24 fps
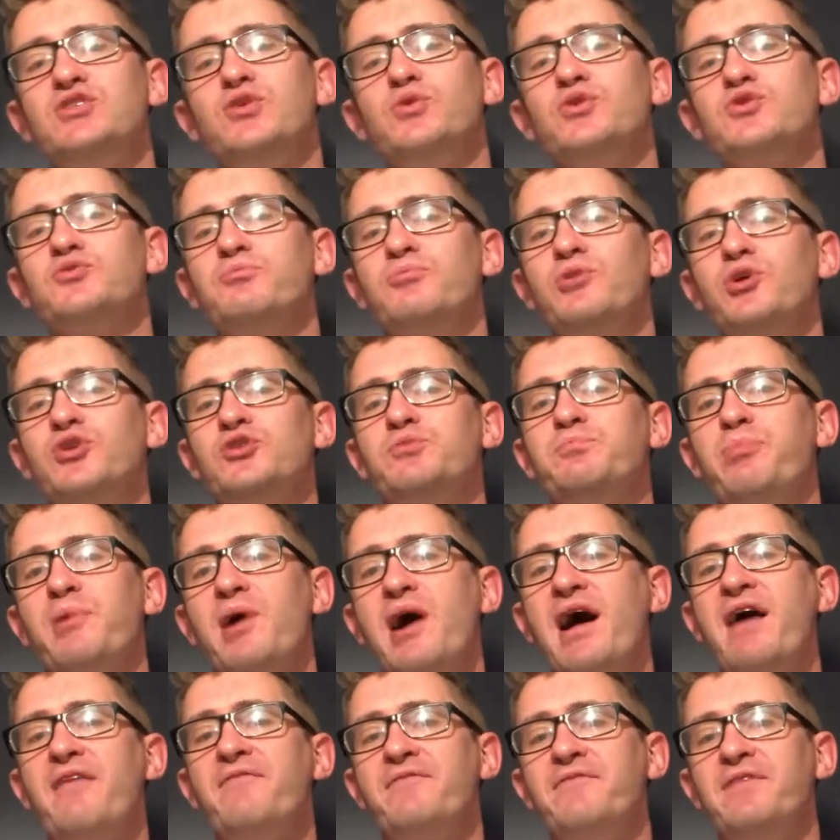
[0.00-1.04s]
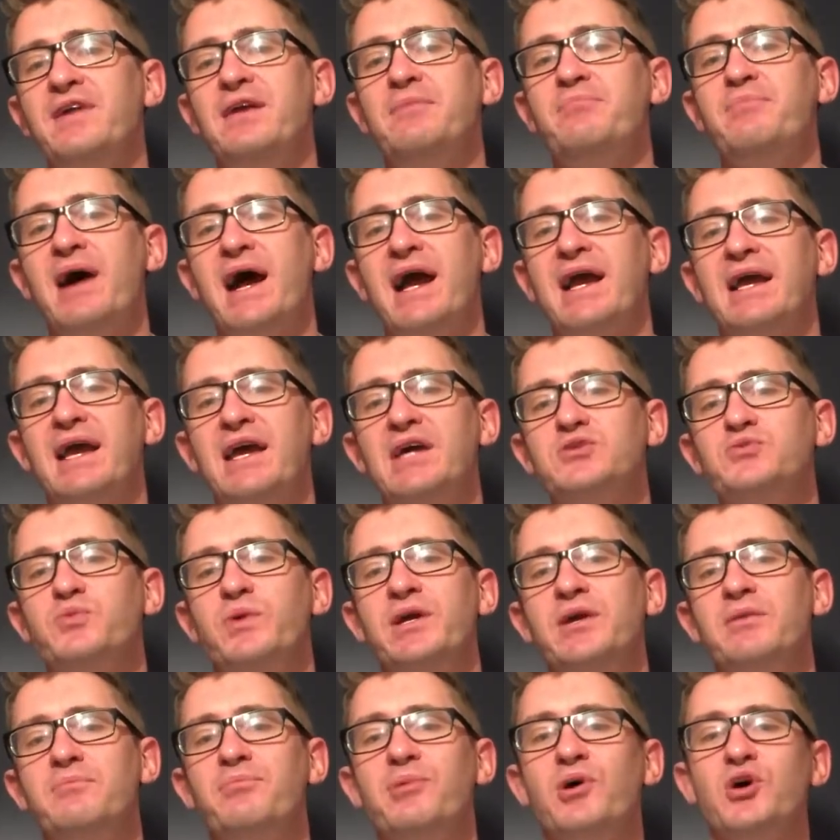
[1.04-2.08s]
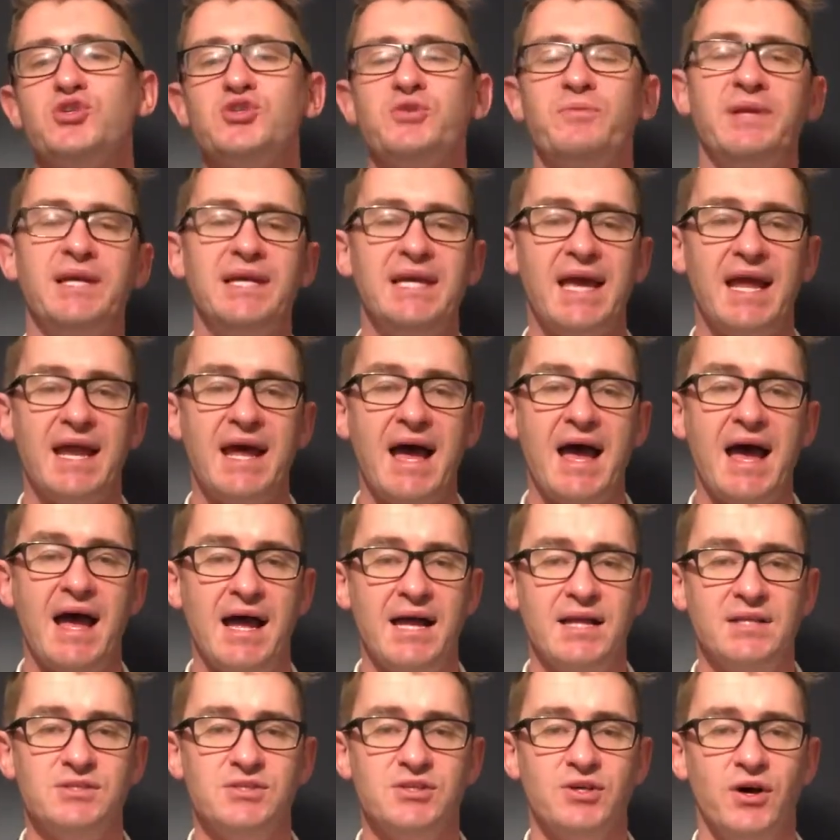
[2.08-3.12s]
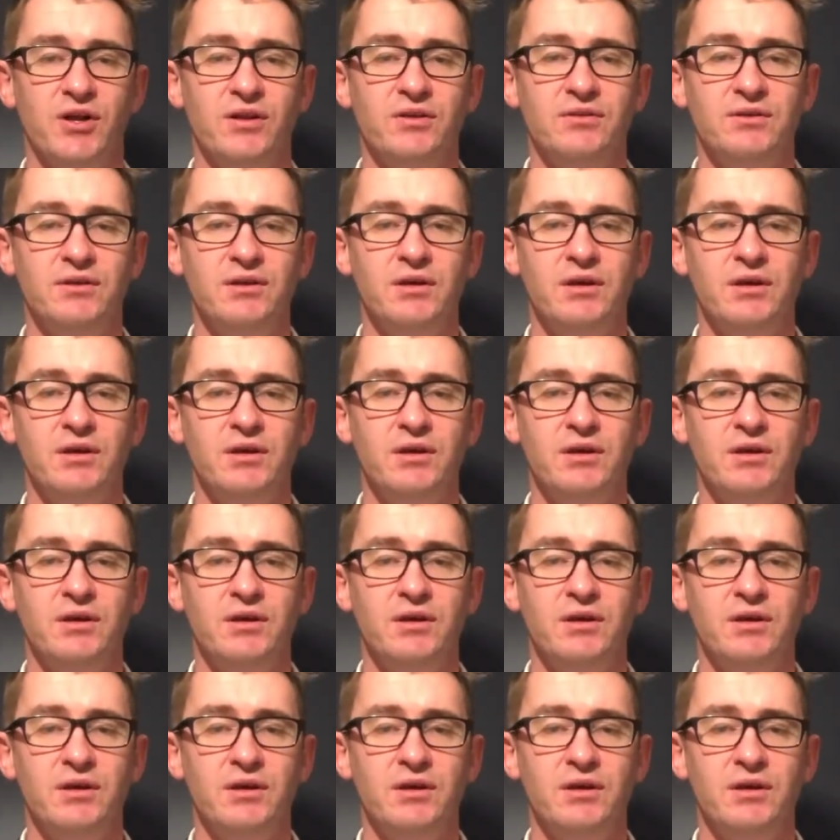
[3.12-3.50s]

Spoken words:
to as much buyer feedback as we can possibly get our hands on.